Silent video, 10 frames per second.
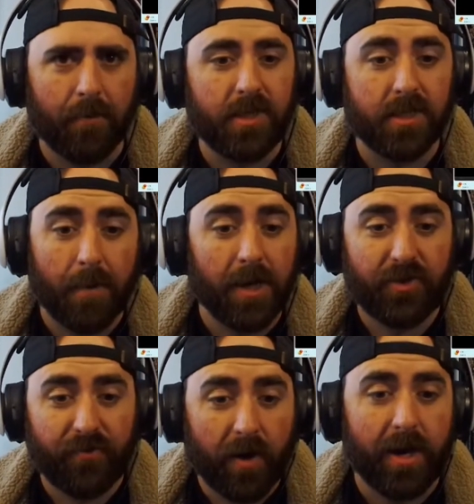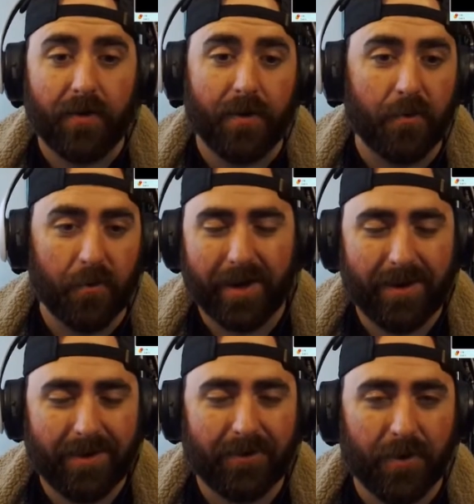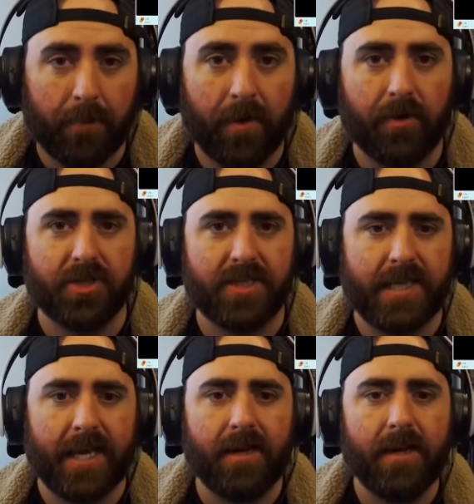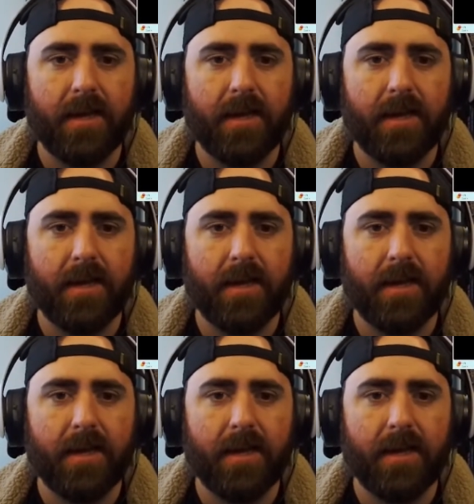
which is much funnier than what Greg Miller just did,